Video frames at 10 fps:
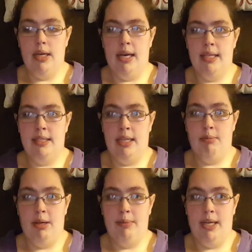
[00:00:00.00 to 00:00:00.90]
I stayed
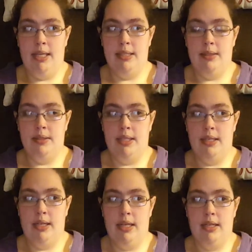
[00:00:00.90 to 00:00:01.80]
by my aunt's house
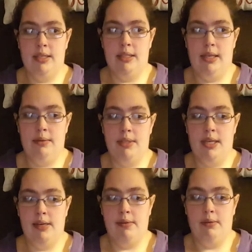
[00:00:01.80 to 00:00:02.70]
that night because I was
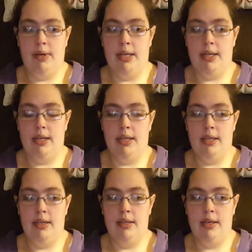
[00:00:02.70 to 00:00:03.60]
kind of a wreck
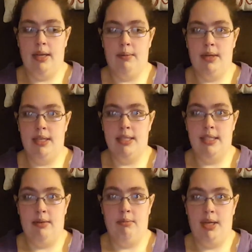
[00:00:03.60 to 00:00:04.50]
and I wanted to
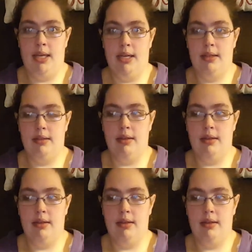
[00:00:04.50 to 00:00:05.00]
stay with my aunt.